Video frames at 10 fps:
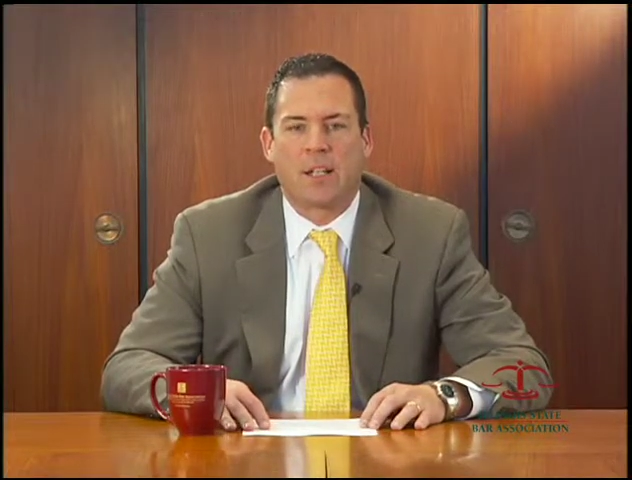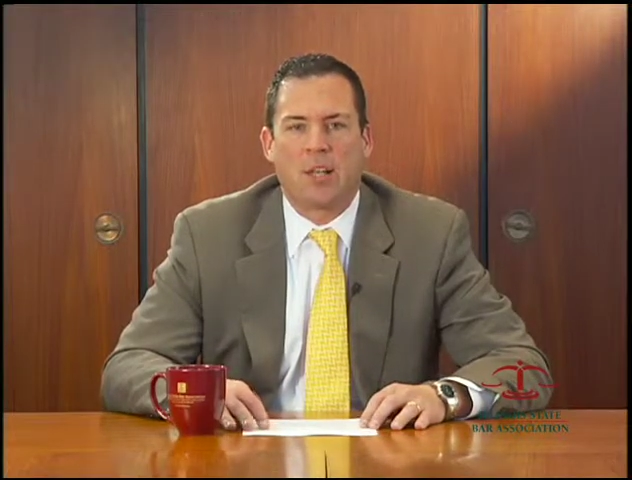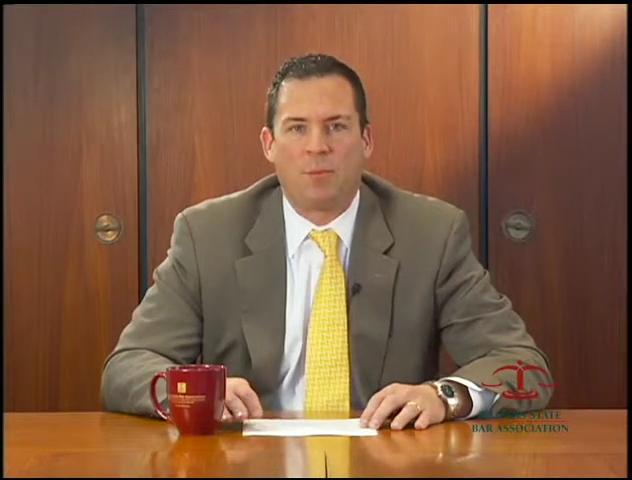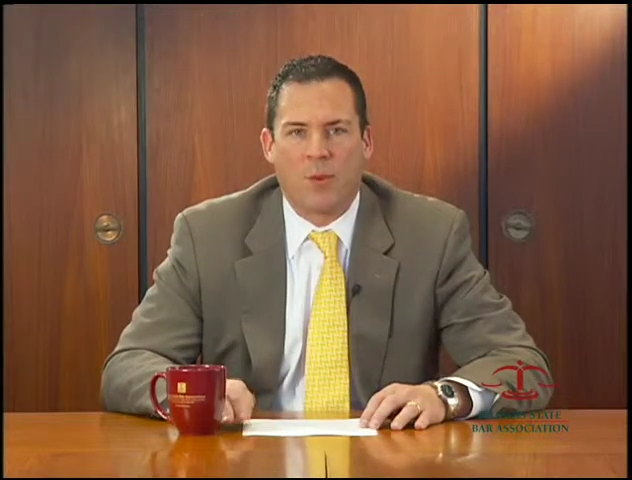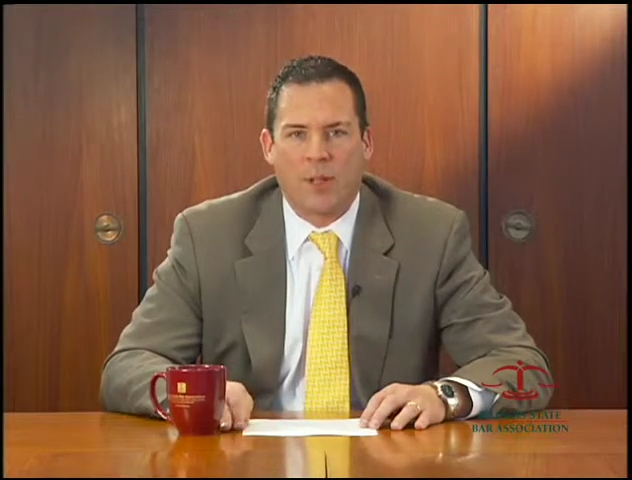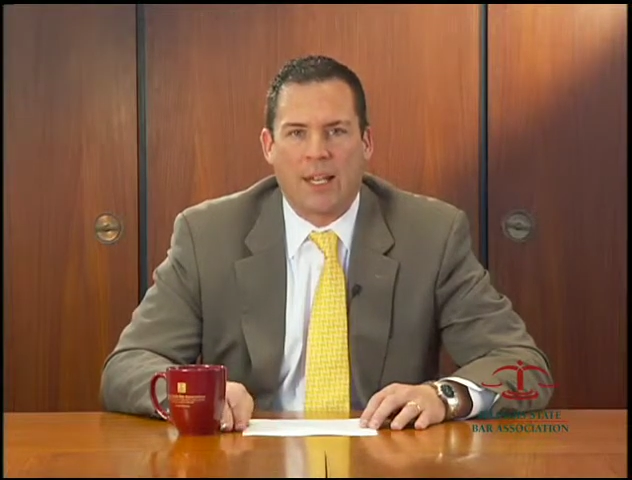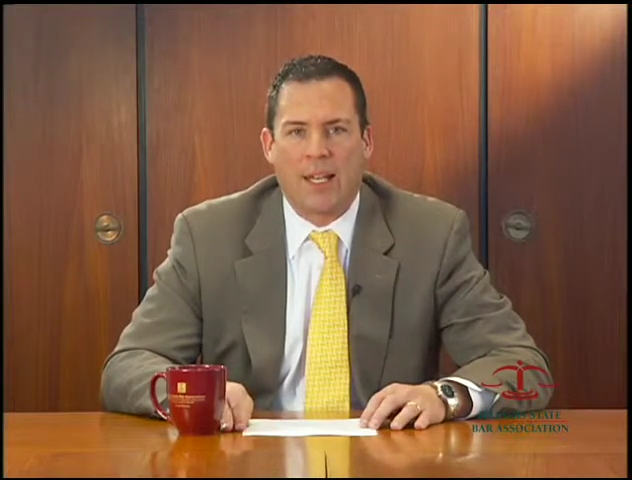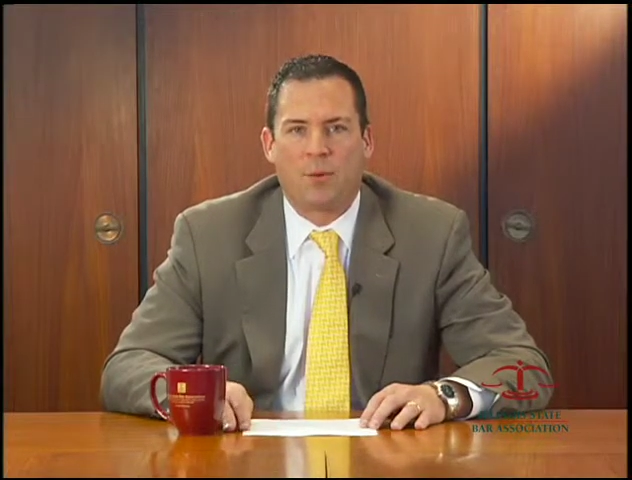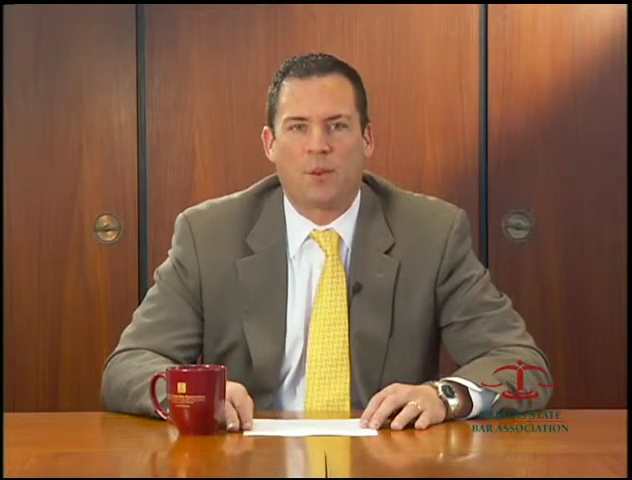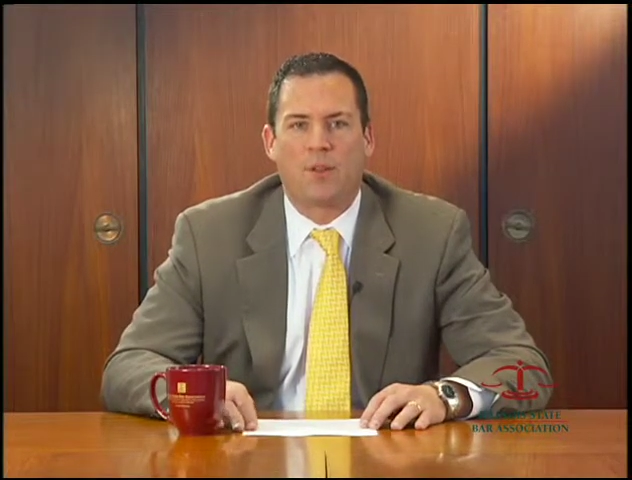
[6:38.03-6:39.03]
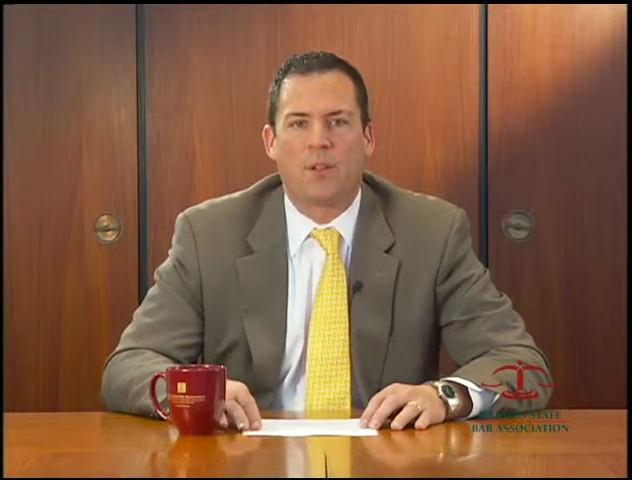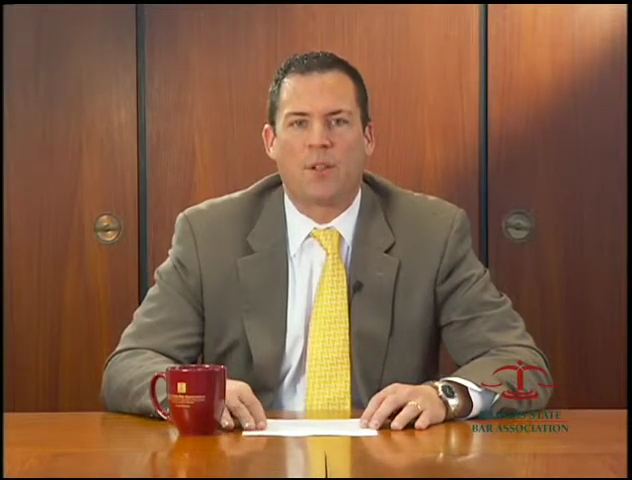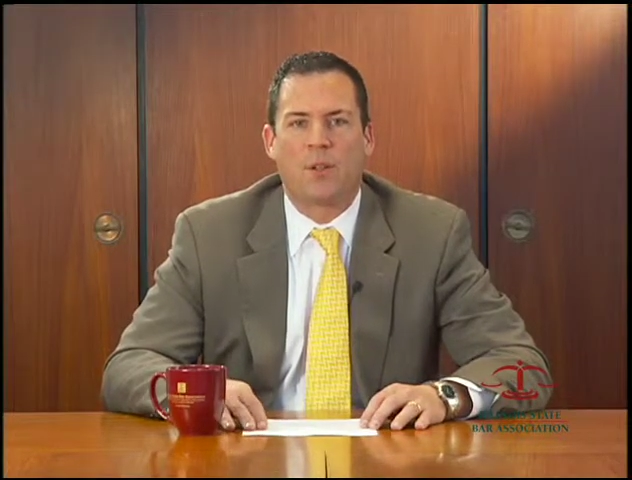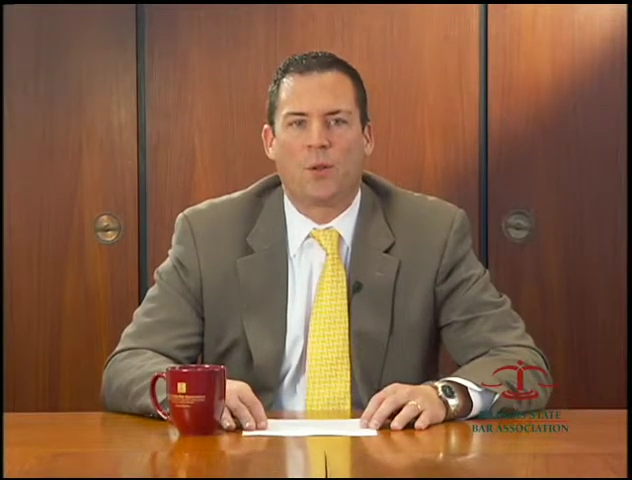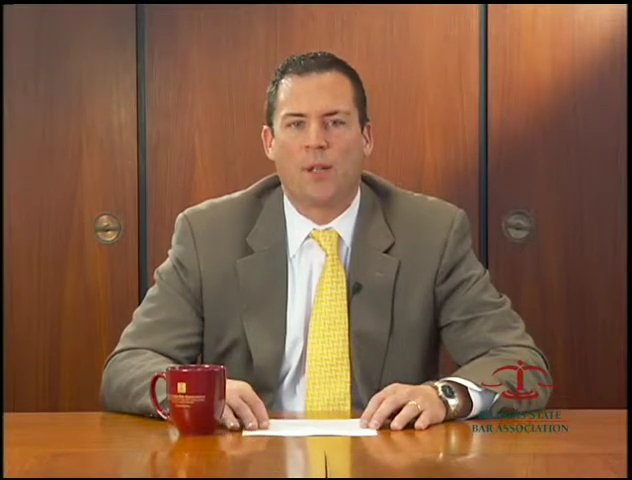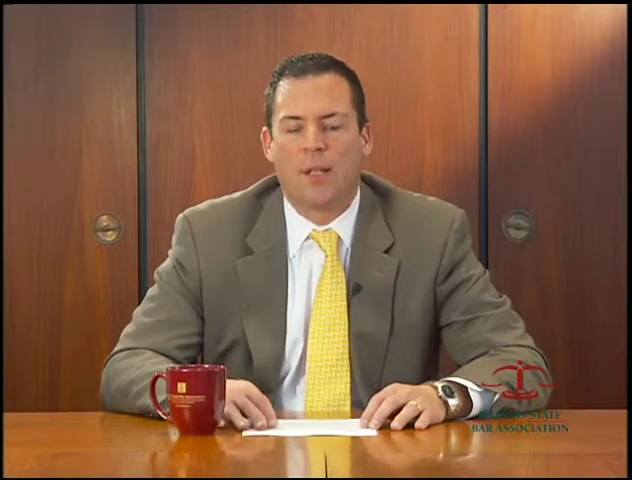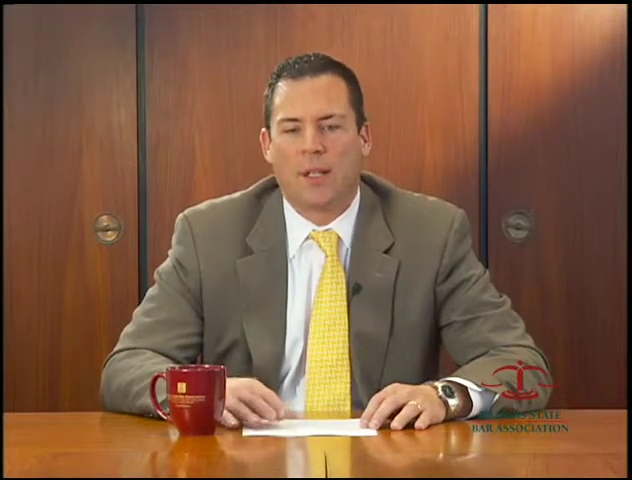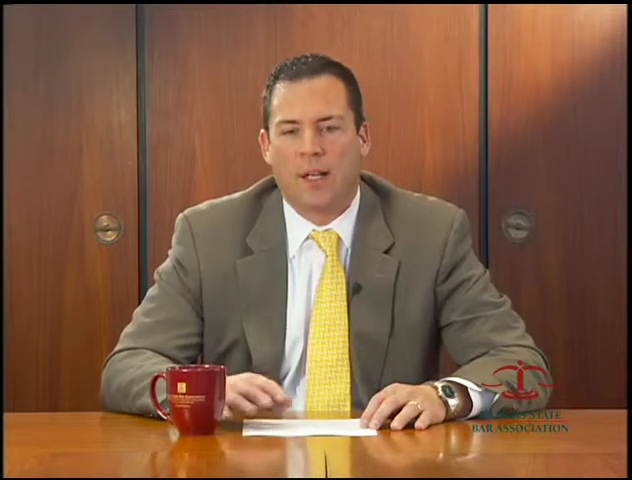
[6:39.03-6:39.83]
communicate with you